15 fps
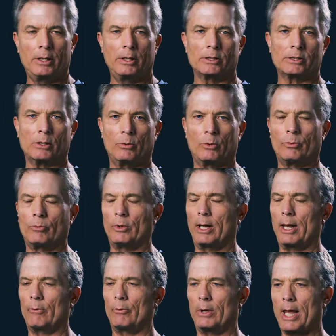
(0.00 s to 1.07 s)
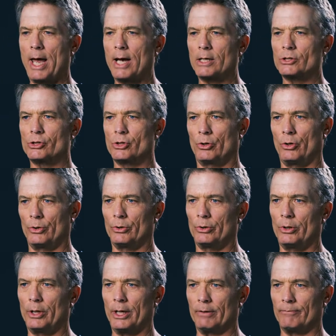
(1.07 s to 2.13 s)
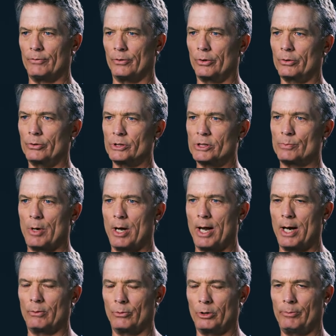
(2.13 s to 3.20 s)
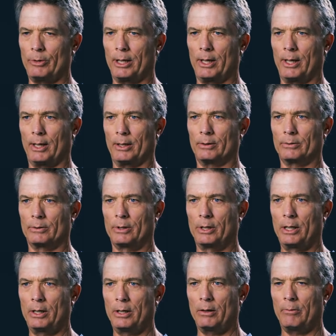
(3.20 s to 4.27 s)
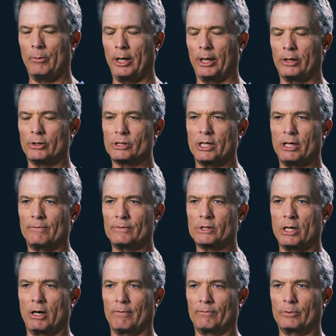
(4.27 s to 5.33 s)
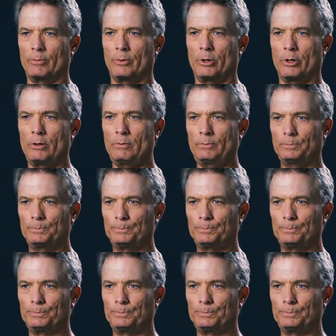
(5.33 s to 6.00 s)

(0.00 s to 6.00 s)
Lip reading: So with that relaxed shoulder and a vertical spine, we begin. Make yourselves comfortable.